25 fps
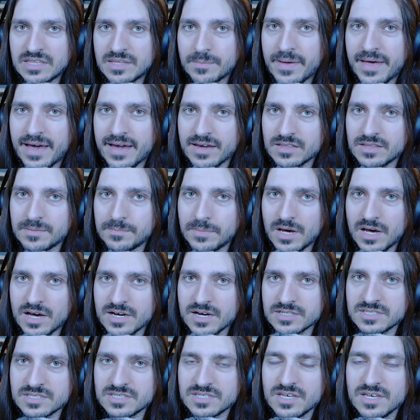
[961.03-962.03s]
read the back of the
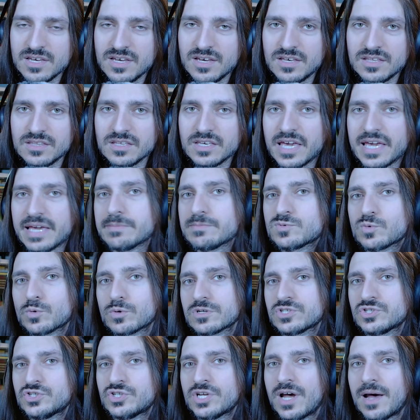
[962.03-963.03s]
box. The
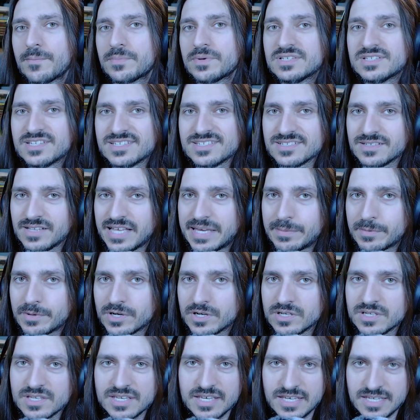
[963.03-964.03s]
Games Workshop
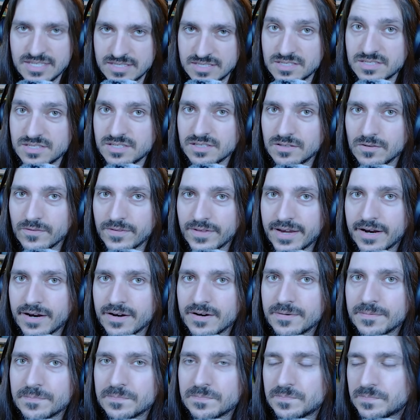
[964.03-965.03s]
disclaimer is still
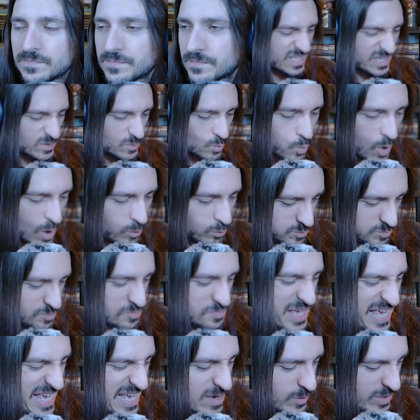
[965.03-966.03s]
there. Well, it
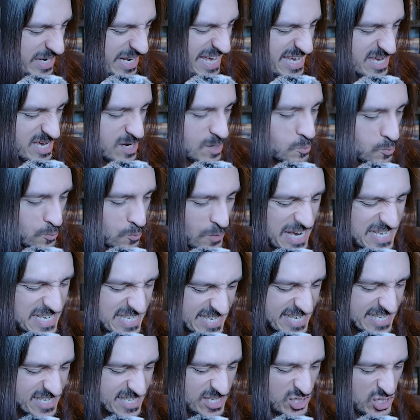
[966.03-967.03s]
won't be when I
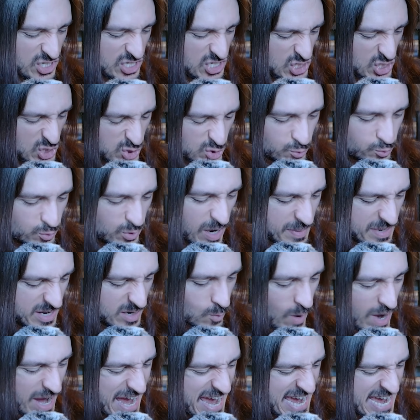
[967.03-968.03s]
erase it and just scrub
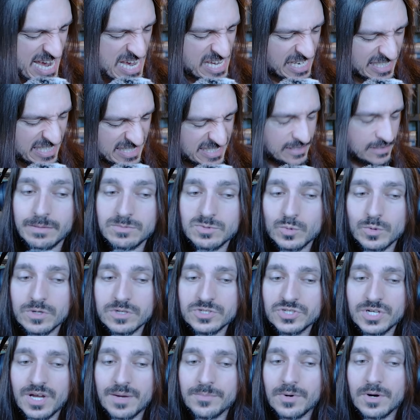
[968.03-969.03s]
it away. Games
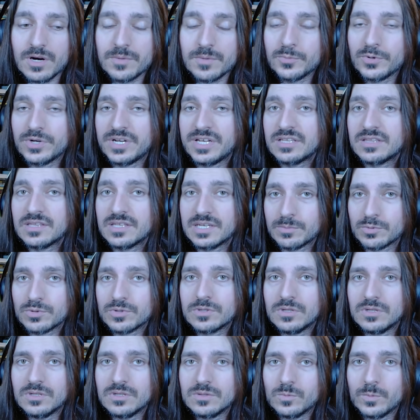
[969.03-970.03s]
Workshop are pretty
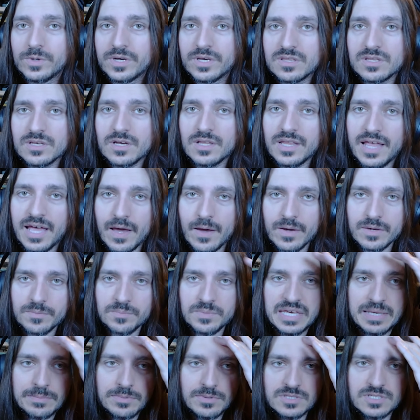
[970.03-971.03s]
liberal with
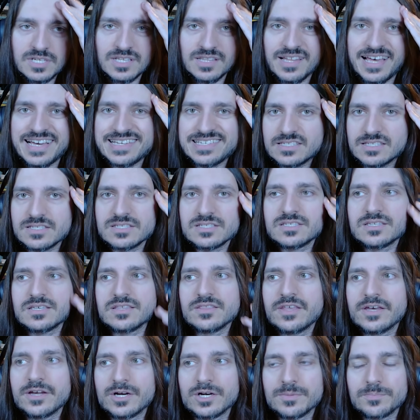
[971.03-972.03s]
allowing people to
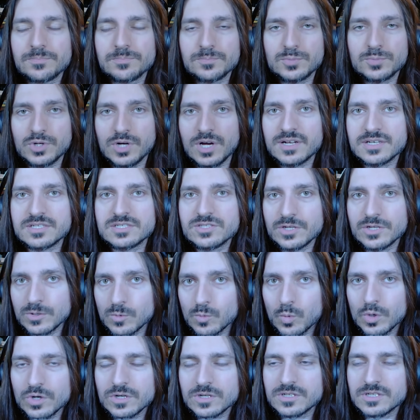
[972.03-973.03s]
license their products,
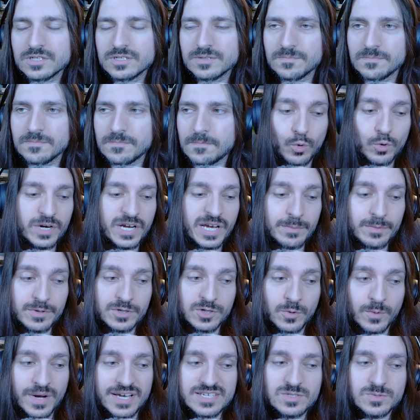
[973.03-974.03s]
their work.
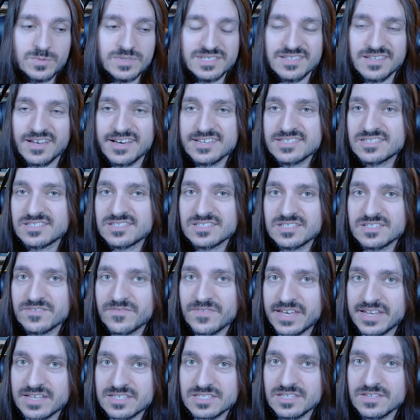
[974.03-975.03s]
Warhammer Quest was
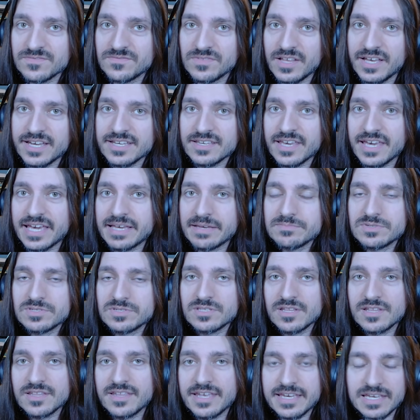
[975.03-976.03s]
licensed to Fantasy Flight
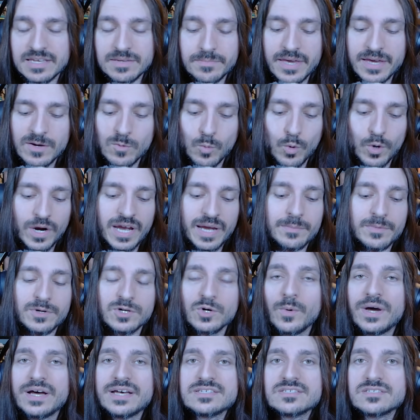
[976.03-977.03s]
Games so that they could make
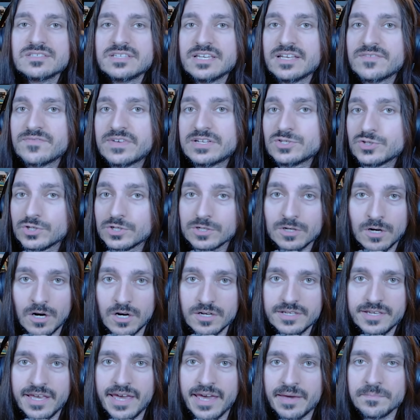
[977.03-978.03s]
Warhammer Quest the adventure
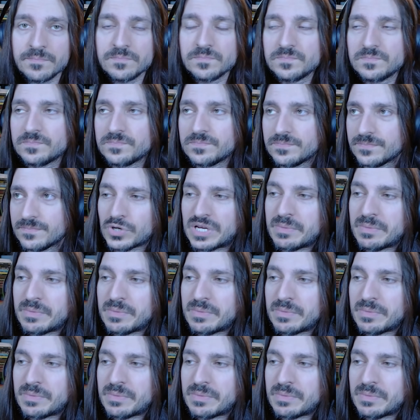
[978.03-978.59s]
card game.